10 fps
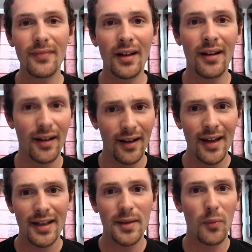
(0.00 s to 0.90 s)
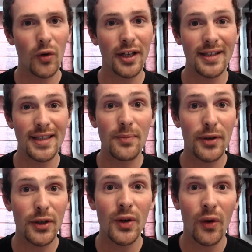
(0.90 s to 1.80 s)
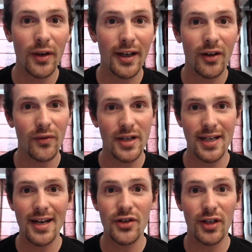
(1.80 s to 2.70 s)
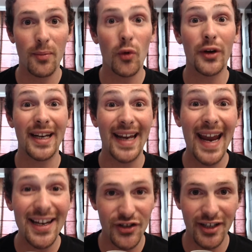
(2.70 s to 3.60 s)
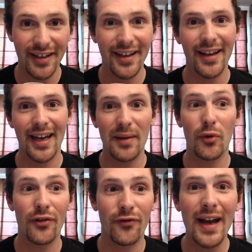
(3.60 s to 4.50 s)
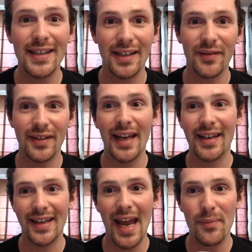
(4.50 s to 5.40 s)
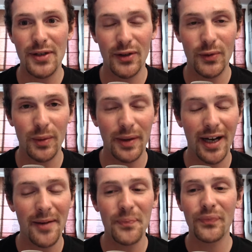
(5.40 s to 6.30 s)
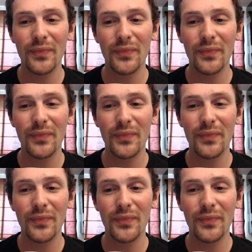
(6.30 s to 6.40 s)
The deeper you go in the conversation, the more engaging and the more effective then the episode will become.